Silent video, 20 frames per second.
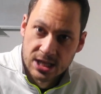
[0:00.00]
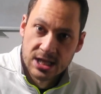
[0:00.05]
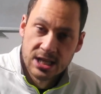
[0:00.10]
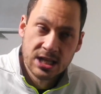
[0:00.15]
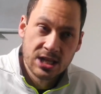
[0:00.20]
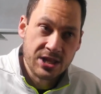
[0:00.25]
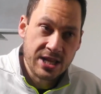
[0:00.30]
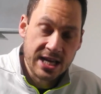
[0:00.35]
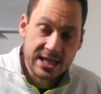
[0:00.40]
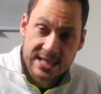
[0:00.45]

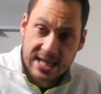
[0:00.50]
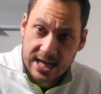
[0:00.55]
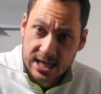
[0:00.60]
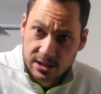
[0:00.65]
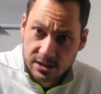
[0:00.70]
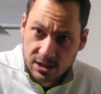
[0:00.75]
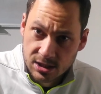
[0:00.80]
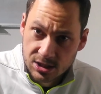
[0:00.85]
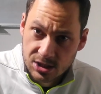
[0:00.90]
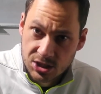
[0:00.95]
their
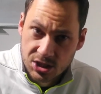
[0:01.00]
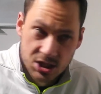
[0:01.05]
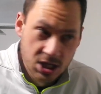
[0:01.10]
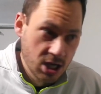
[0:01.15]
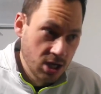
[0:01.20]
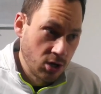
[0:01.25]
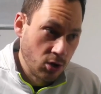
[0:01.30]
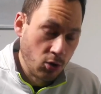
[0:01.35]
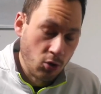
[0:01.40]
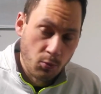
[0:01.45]
delegates,
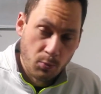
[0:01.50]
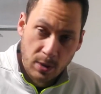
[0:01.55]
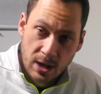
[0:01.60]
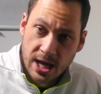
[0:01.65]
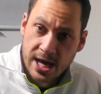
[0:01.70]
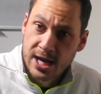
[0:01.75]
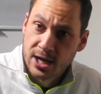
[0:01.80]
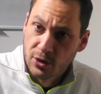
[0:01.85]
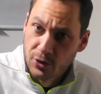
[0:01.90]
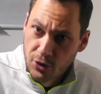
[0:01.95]
or
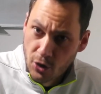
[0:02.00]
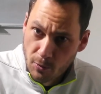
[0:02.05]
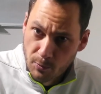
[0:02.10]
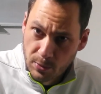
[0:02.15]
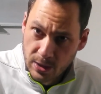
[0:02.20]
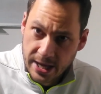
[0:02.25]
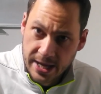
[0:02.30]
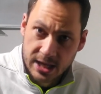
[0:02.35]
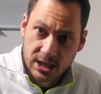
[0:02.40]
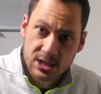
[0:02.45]
playing or
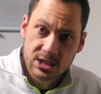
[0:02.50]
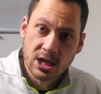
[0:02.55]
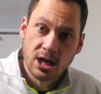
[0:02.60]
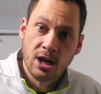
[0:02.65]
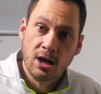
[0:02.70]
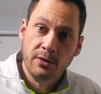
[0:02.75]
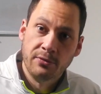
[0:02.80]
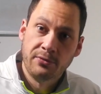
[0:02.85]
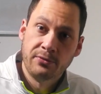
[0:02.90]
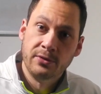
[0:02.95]
non-playing
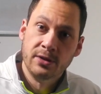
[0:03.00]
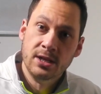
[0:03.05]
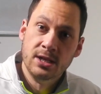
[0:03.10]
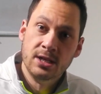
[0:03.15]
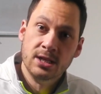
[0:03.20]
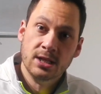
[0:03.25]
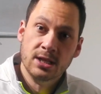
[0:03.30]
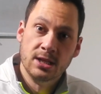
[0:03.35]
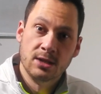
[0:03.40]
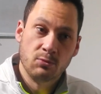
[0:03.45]
staff
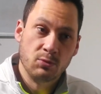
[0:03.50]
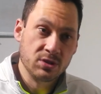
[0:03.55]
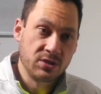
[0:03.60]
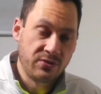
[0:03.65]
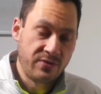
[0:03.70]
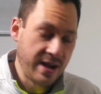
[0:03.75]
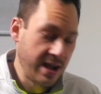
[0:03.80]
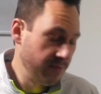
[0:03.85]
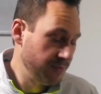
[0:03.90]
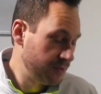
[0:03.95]
was
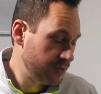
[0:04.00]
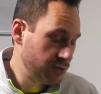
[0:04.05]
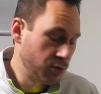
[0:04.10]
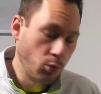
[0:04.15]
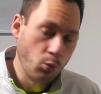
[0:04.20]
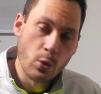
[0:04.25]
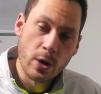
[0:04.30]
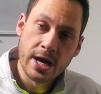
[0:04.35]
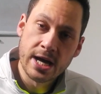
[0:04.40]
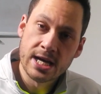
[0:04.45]
found to
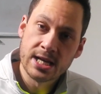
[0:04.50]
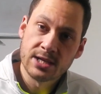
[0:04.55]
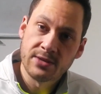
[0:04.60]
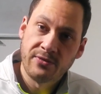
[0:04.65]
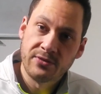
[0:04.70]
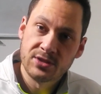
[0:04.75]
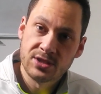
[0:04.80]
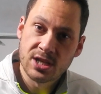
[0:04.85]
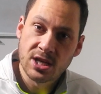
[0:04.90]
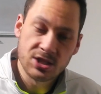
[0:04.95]
wear
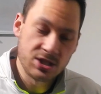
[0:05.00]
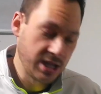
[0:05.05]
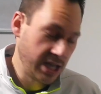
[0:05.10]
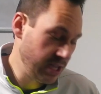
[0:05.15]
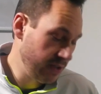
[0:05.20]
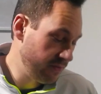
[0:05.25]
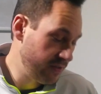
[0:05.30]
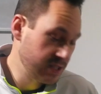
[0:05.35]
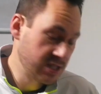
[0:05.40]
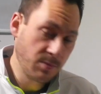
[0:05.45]
such a
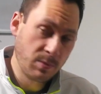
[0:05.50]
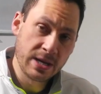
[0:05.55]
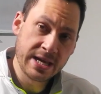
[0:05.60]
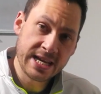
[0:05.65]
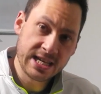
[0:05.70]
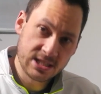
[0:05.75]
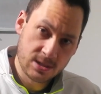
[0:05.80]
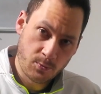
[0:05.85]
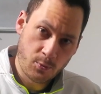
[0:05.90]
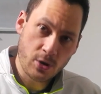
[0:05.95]
visibly
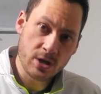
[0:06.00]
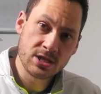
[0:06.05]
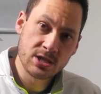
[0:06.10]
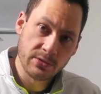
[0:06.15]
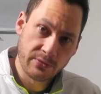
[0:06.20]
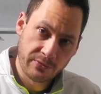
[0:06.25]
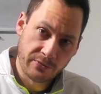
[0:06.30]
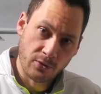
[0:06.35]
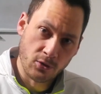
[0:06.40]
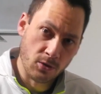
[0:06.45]
expressive
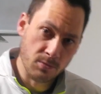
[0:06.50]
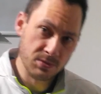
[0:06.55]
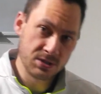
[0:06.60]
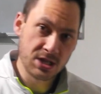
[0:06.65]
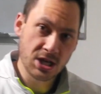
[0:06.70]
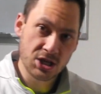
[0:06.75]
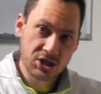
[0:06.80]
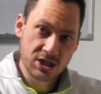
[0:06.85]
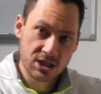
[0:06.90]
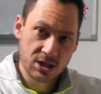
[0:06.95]
form,
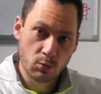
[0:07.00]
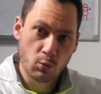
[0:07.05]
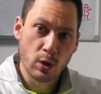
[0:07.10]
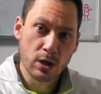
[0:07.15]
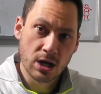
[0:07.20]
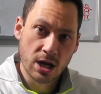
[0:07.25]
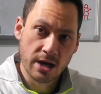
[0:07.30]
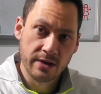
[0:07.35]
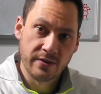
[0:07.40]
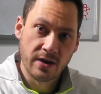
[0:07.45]
such as the One
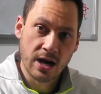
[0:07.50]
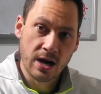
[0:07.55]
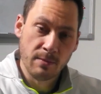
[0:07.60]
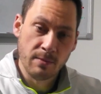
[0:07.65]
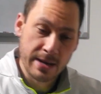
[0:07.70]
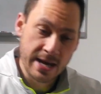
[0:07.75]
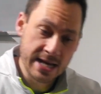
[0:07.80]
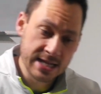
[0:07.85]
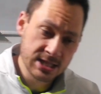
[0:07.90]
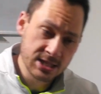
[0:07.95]
Love
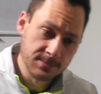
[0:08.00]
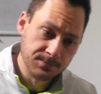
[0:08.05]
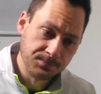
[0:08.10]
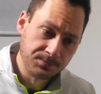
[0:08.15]
armband,